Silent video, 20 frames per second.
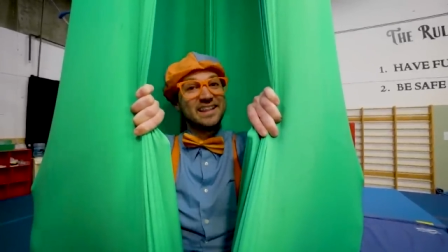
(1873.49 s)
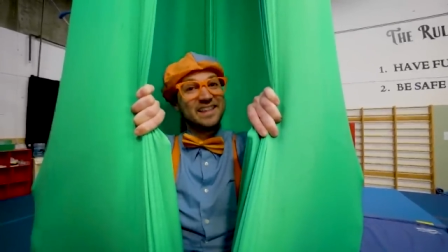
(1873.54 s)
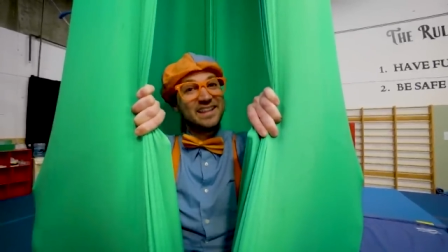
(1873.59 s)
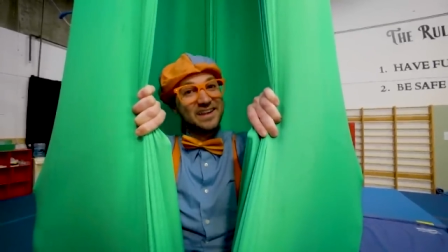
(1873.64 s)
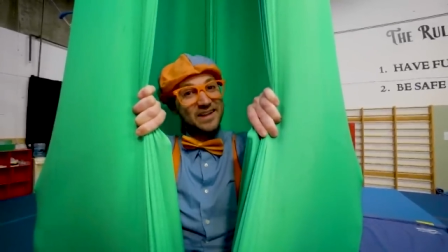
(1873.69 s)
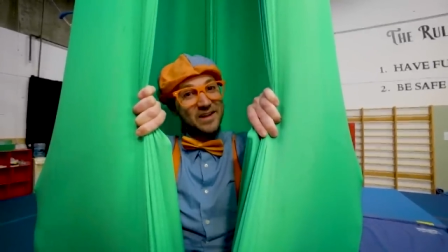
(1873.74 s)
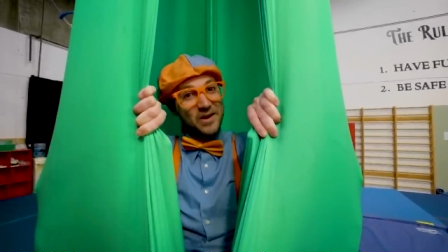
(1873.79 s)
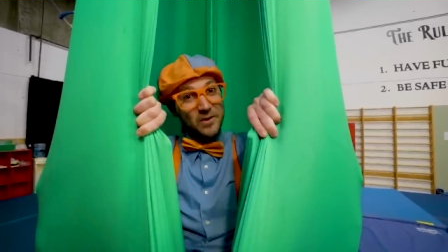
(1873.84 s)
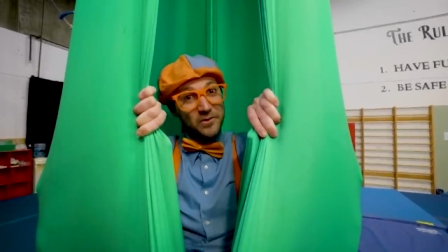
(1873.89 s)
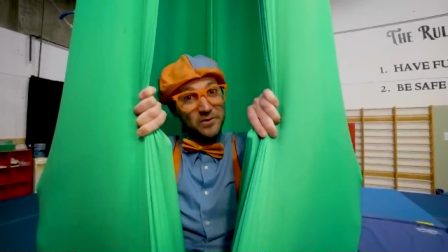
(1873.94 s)

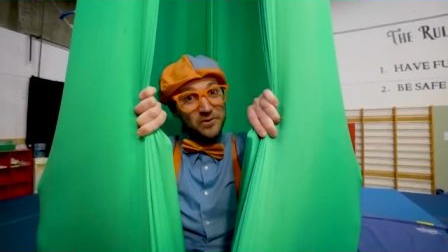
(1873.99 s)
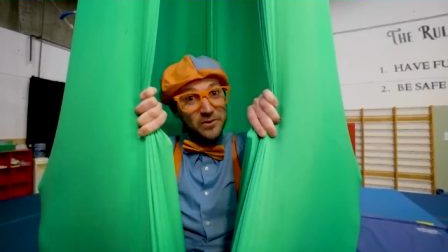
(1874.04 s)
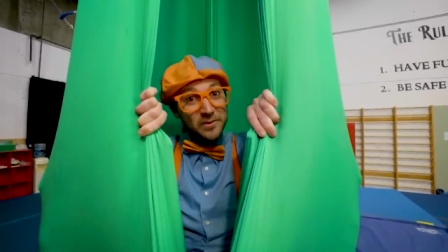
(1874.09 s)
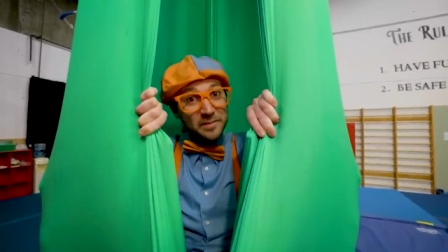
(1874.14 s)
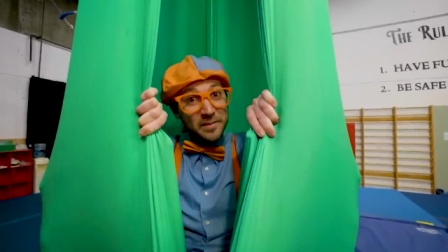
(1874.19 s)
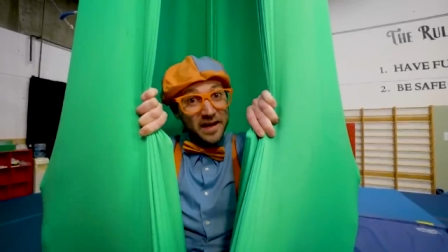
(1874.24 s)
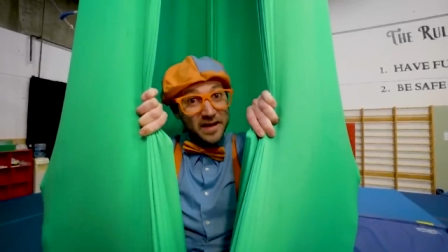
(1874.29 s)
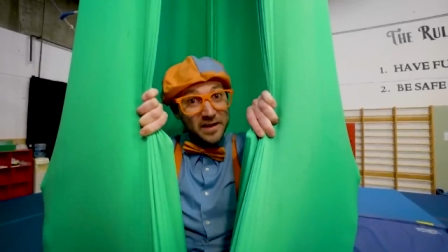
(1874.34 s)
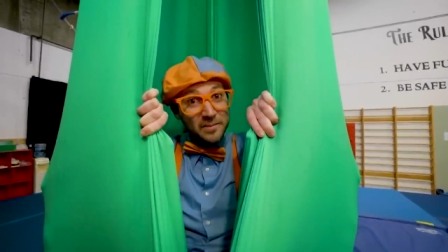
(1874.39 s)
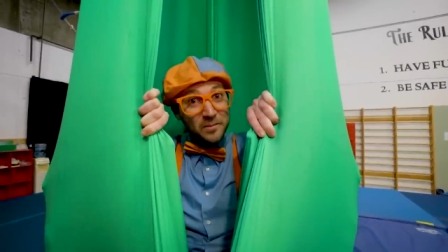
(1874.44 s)
they go through
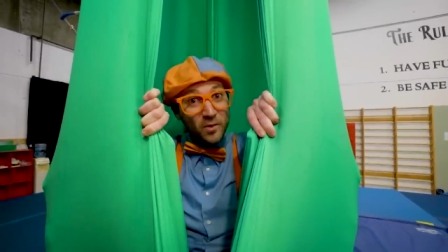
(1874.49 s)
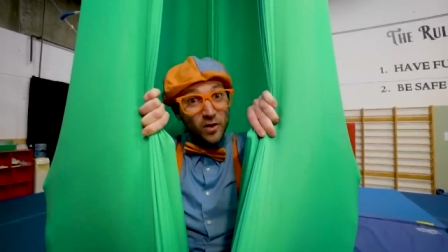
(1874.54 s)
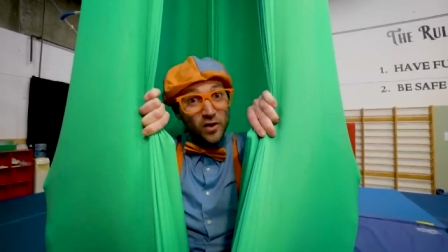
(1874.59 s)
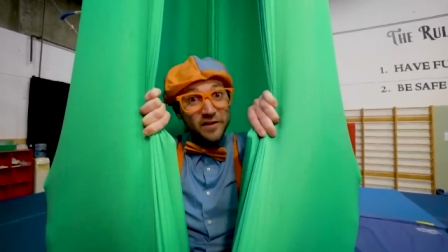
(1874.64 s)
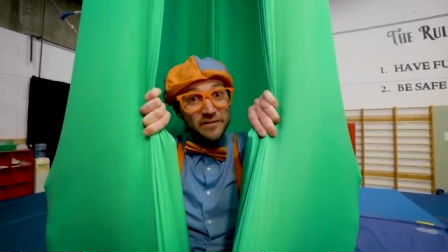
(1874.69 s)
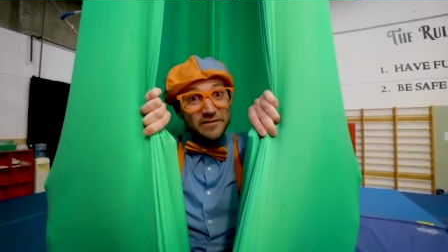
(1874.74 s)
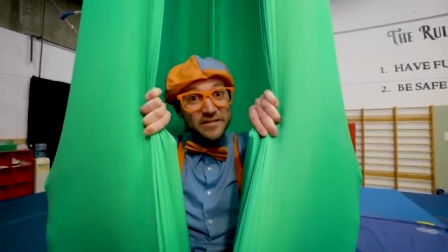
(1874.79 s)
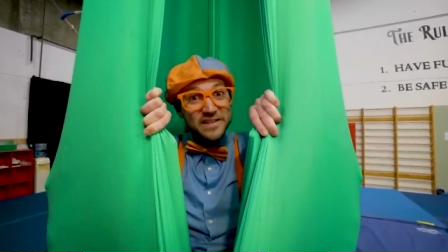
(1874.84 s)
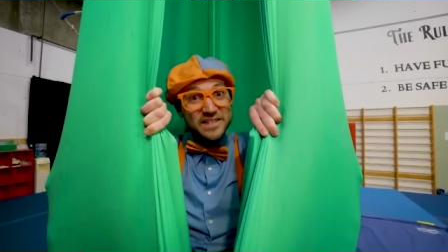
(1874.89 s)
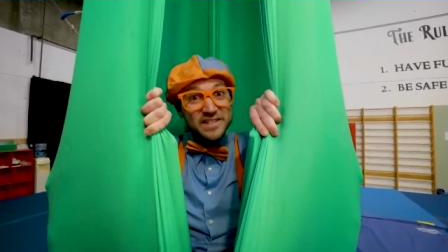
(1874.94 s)

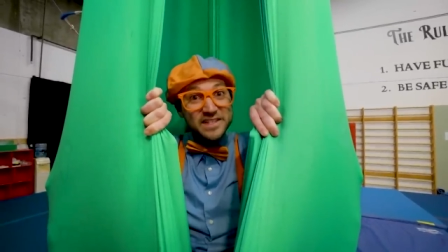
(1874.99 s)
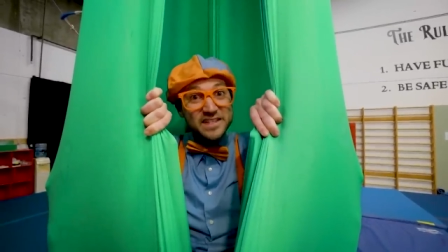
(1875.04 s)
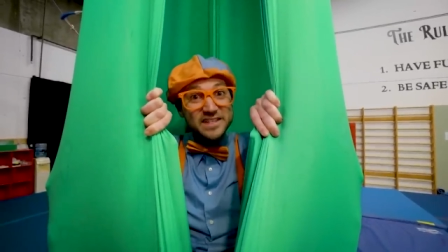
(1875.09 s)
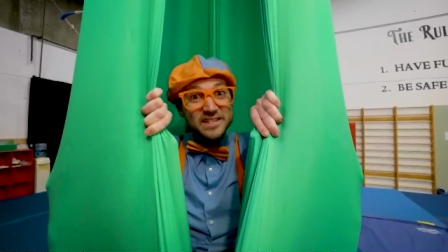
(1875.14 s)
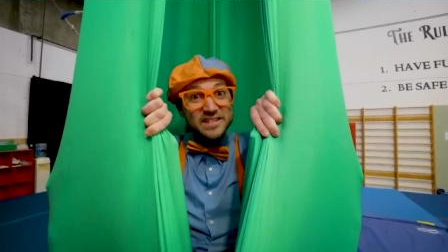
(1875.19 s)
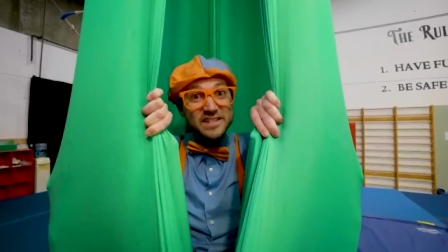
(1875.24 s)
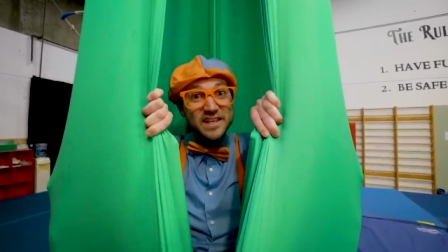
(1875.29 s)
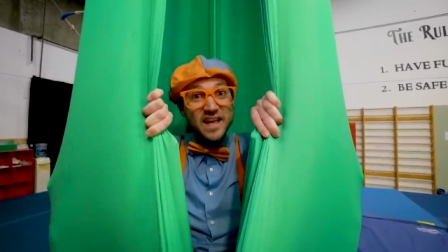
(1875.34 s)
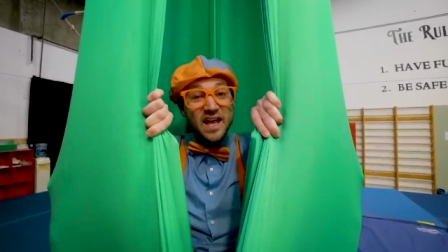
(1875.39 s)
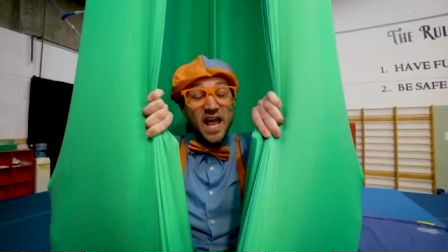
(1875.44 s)

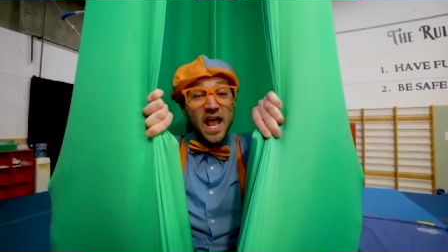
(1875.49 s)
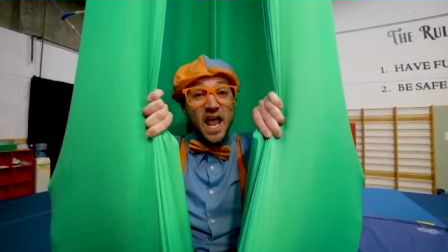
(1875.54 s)
metamorphosis,